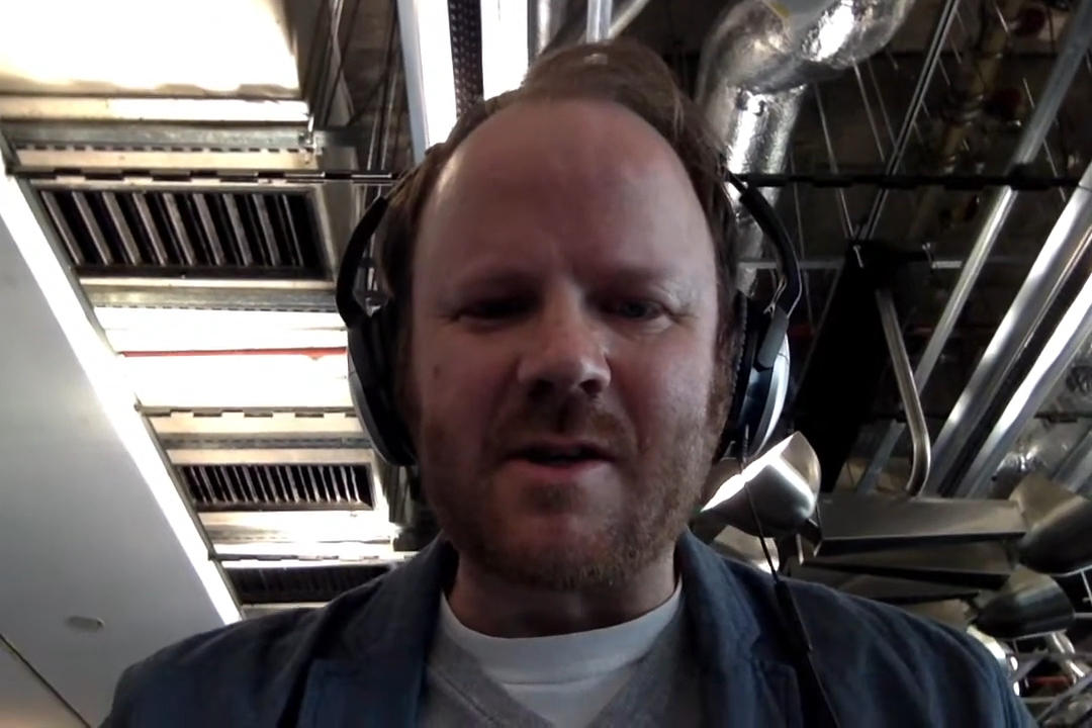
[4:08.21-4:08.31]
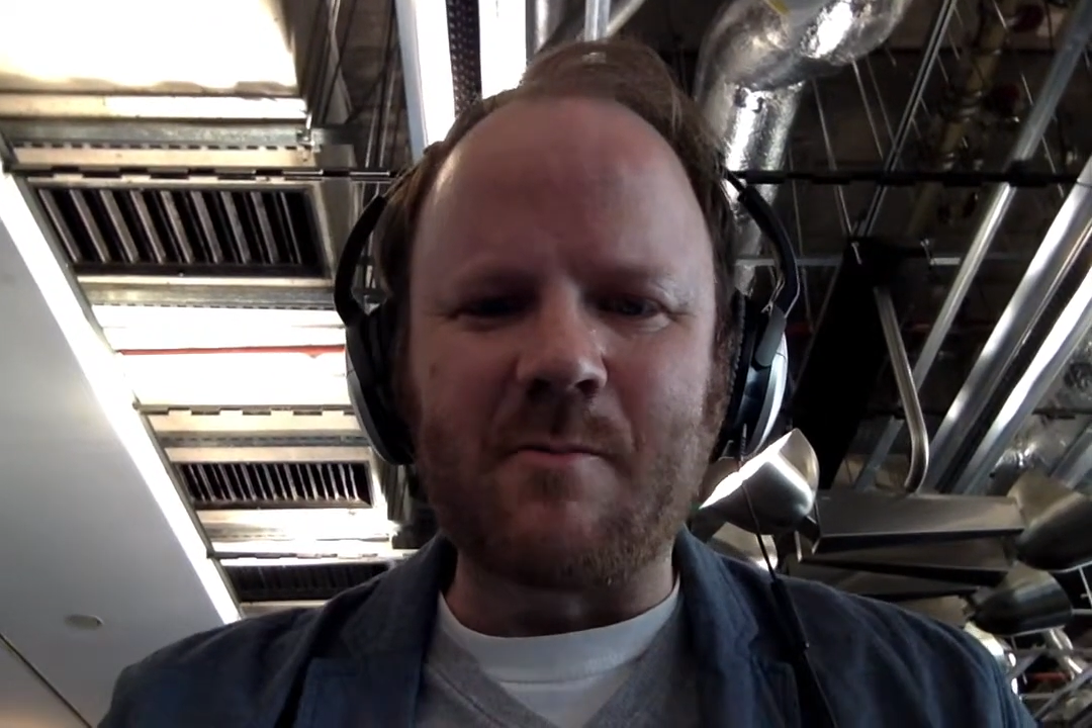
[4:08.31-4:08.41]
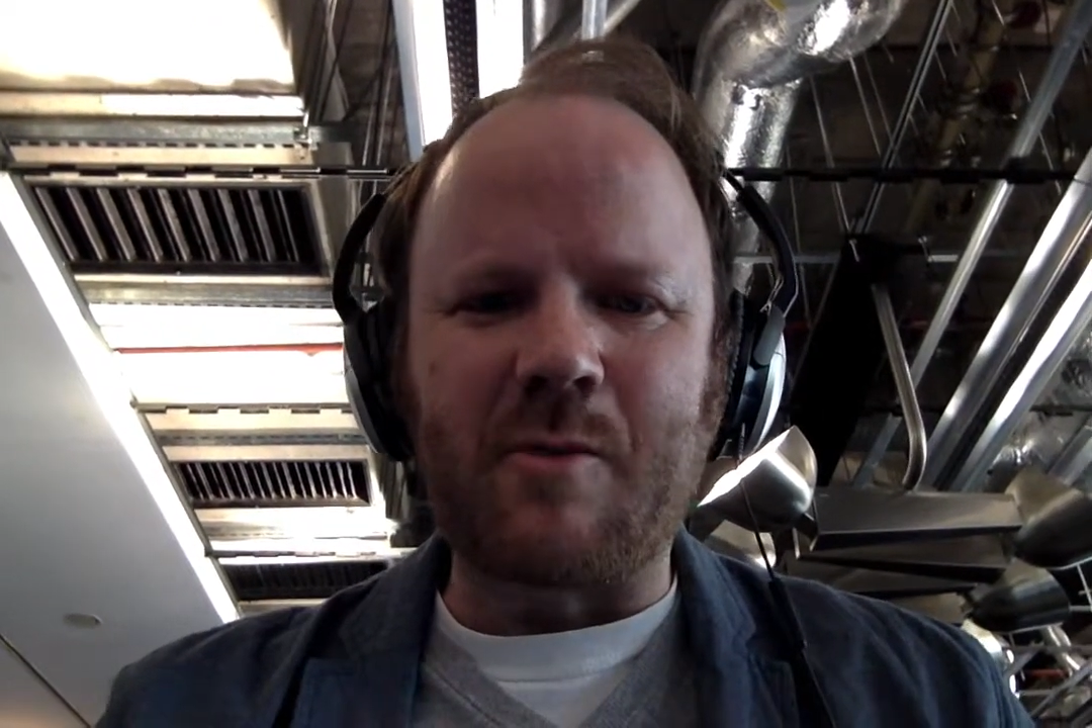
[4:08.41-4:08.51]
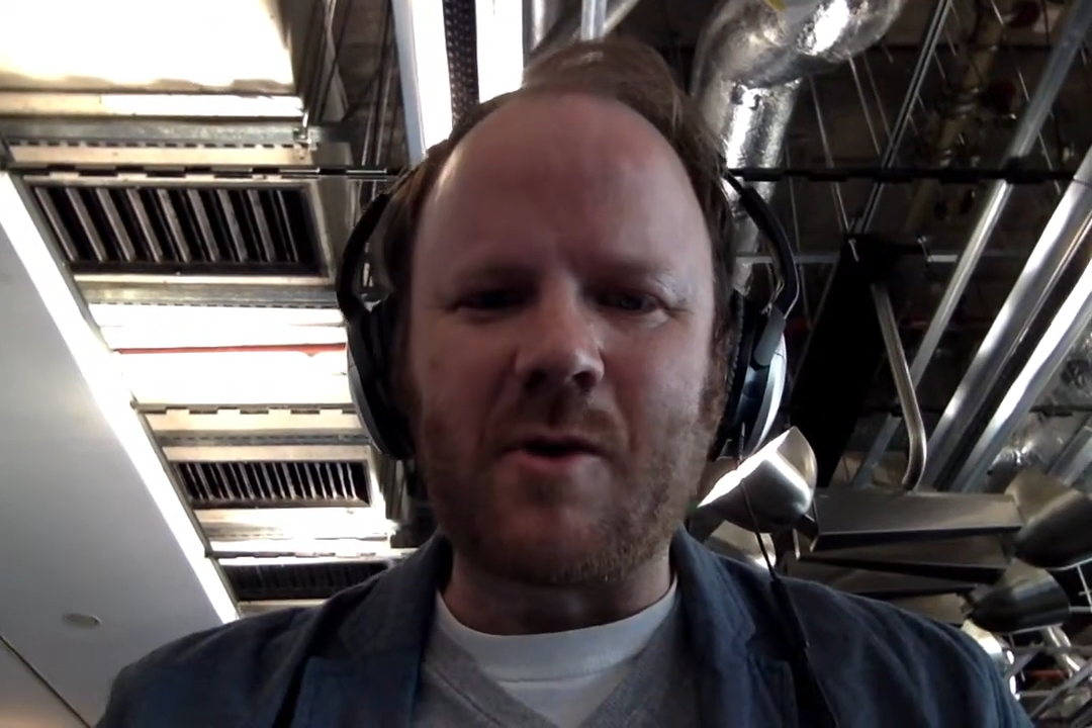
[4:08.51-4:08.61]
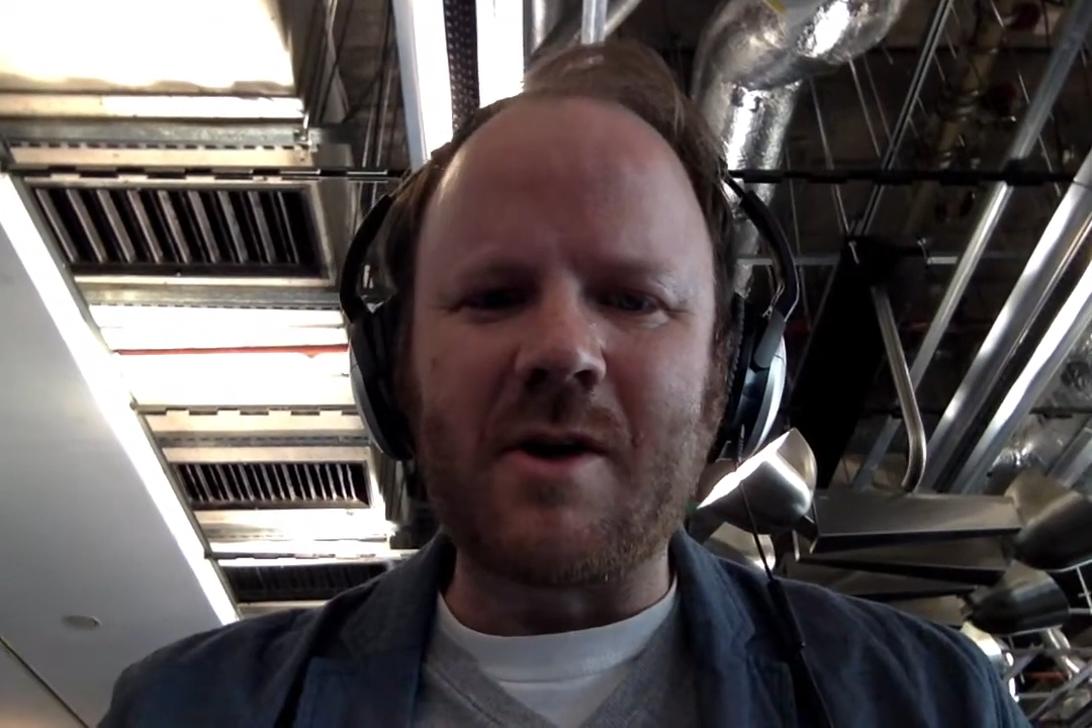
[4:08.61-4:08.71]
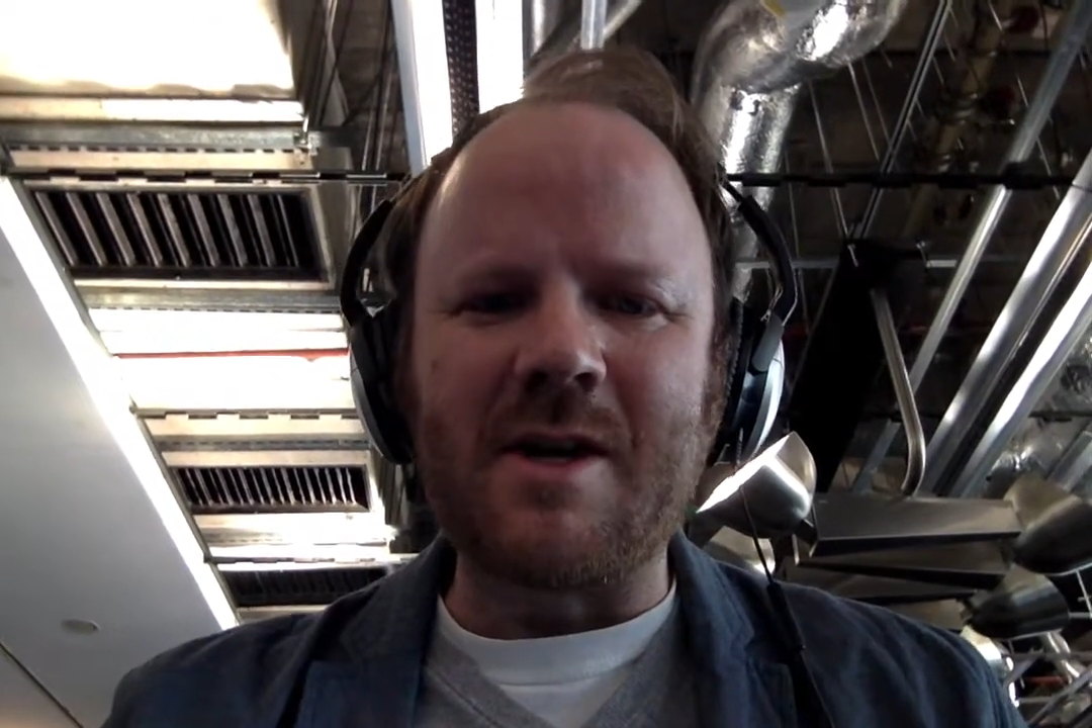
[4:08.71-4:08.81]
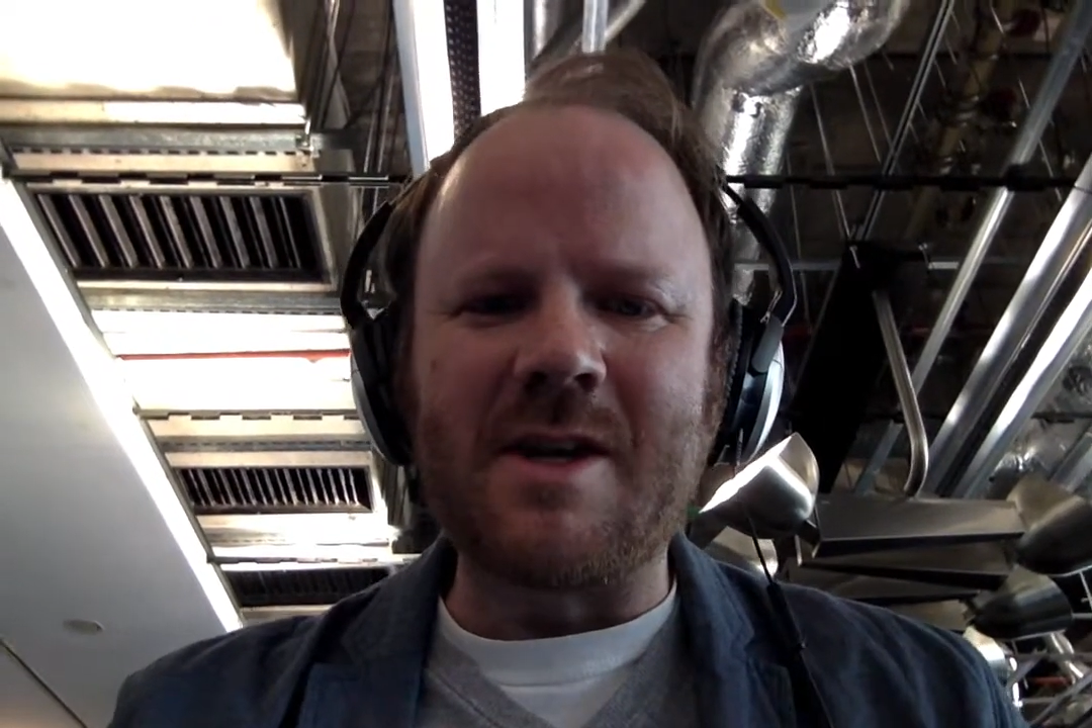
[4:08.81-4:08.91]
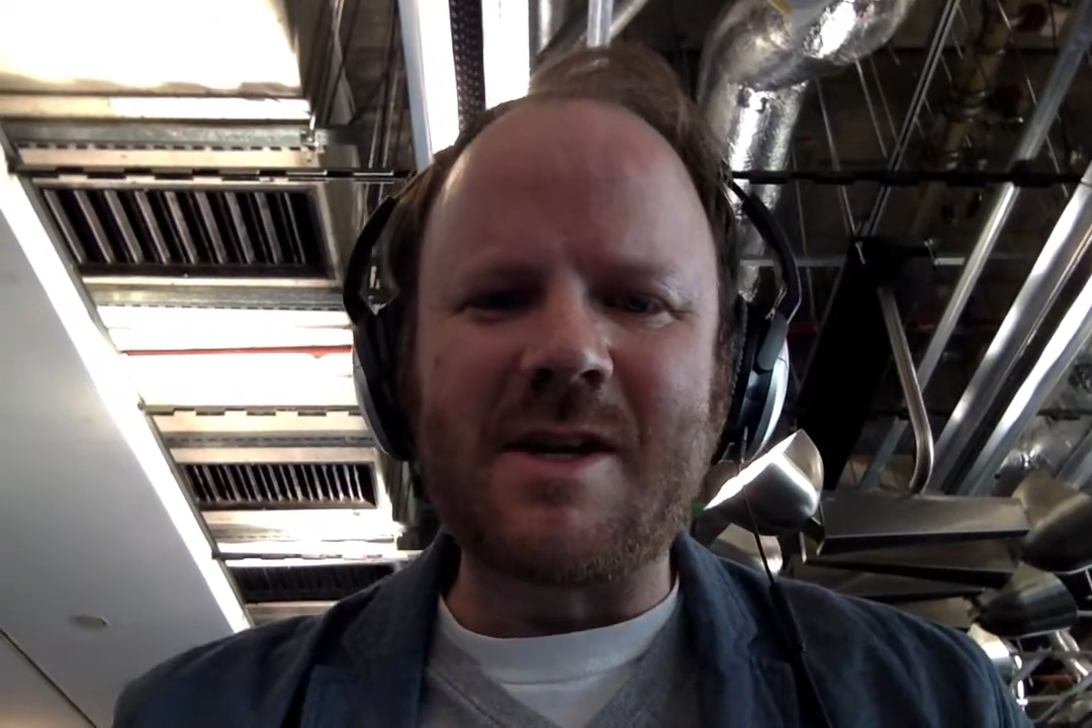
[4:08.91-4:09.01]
important and